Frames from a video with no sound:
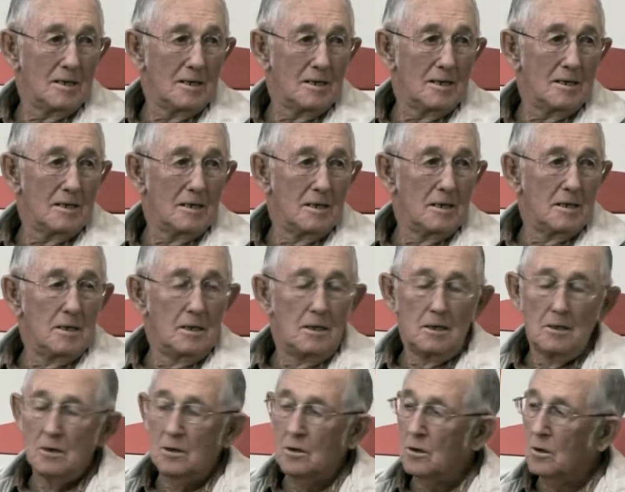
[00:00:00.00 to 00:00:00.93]
Uh.
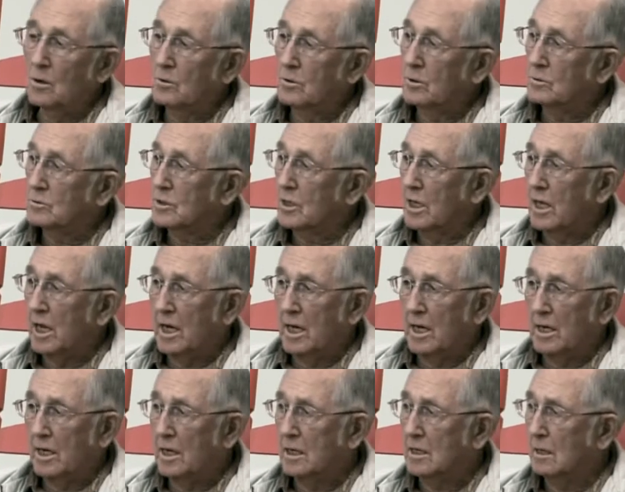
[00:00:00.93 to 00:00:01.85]
Oh, there was a
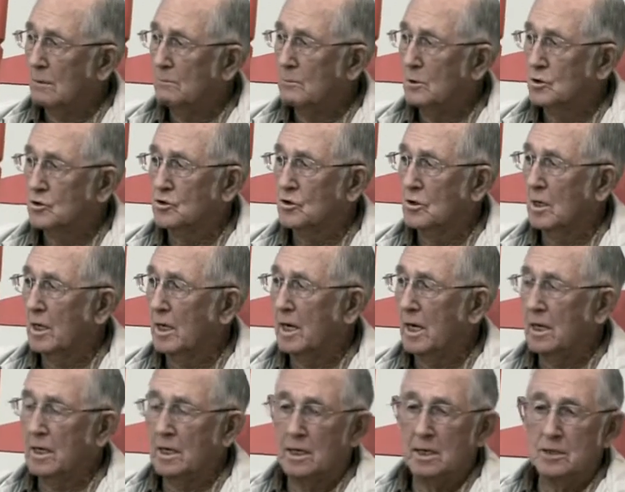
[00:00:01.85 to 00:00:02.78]
headache, a bushel of
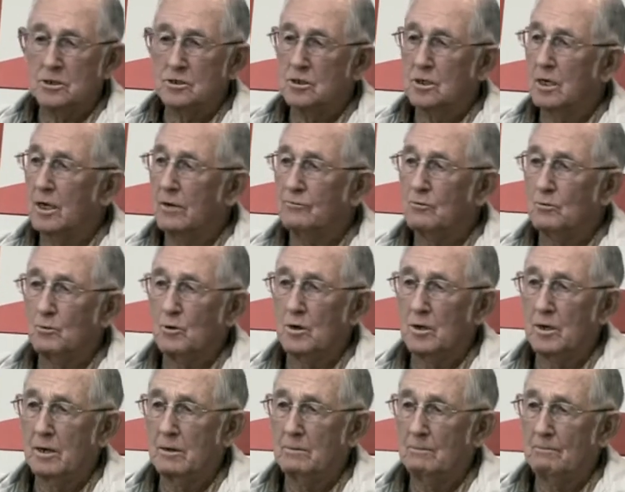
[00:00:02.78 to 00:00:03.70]
headaches, and
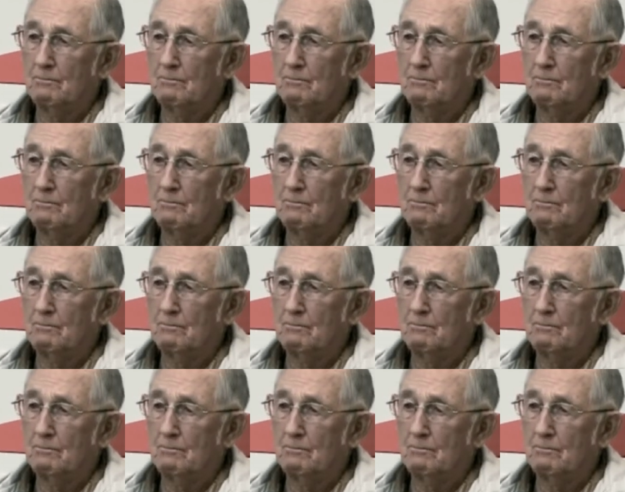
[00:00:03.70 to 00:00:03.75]
everyone uh,